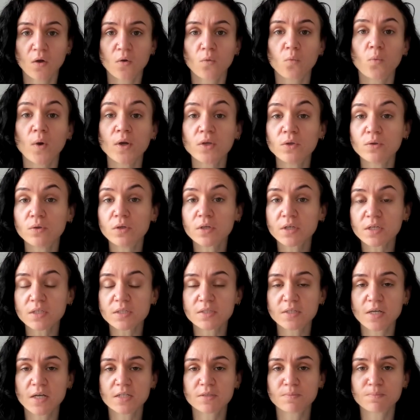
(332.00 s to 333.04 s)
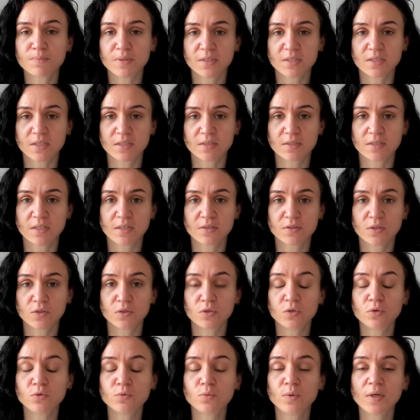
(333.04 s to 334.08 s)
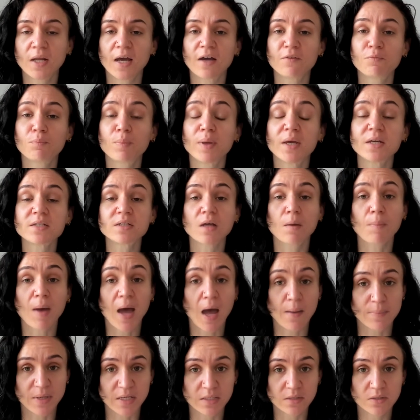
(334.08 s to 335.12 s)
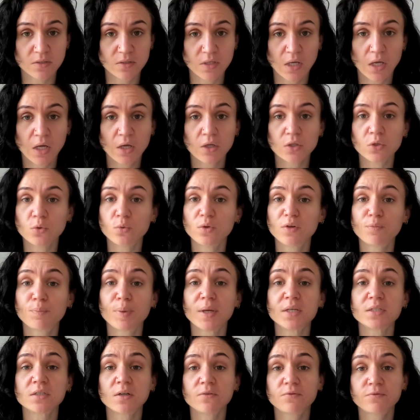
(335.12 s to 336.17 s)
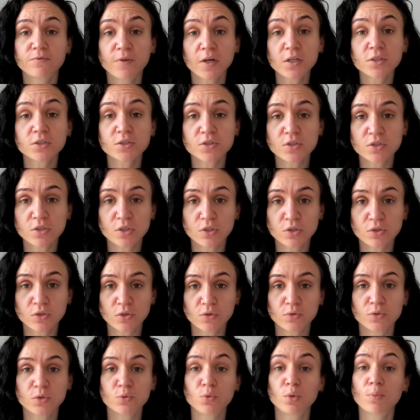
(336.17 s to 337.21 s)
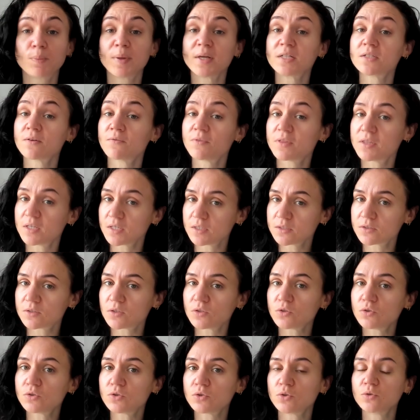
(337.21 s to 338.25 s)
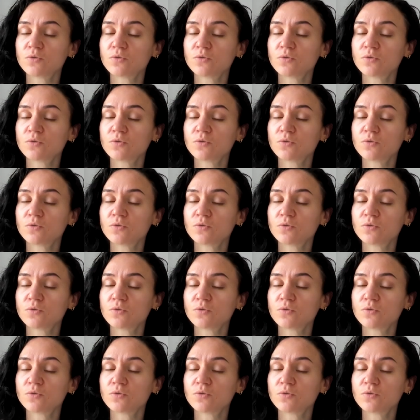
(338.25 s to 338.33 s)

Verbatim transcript: When you look at certain businesses, you will have picked up habits. You will have picked up functions that you do. You will have picked up things that you do